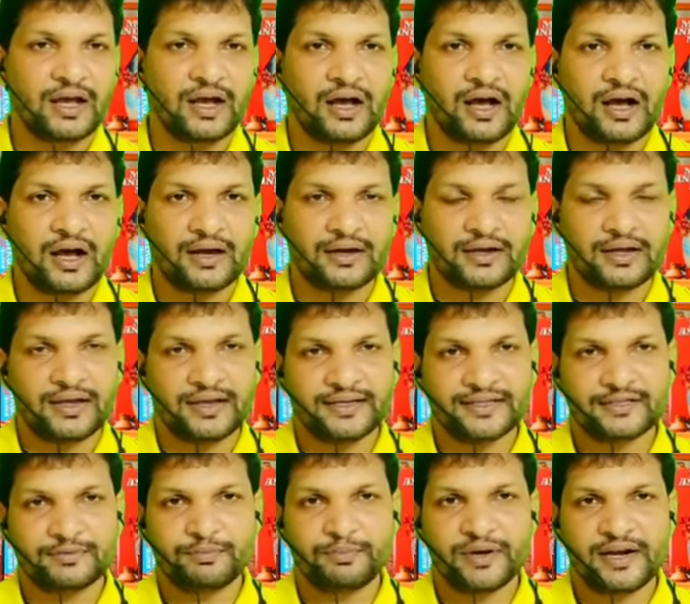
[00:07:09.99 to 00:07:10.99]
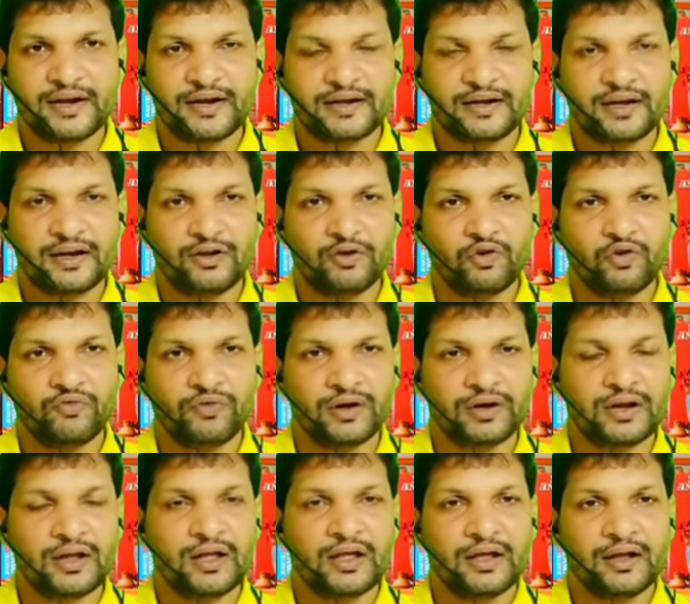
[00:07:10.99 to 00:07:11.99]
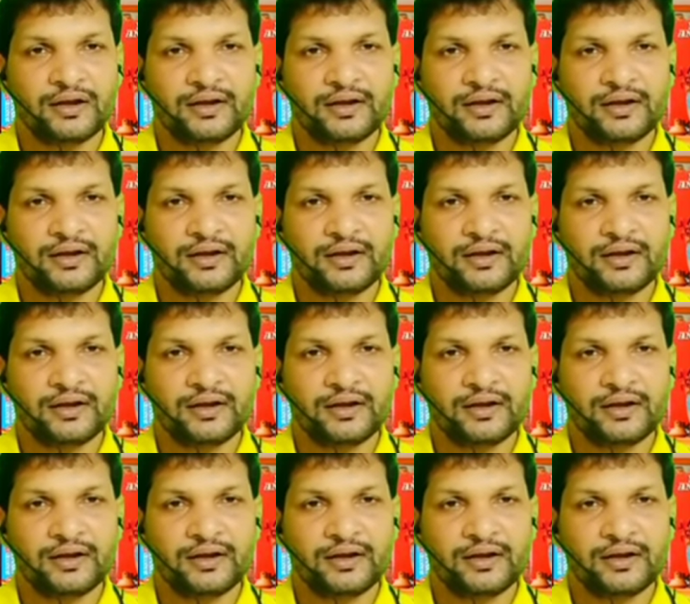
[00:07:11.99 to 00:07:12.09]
are spread over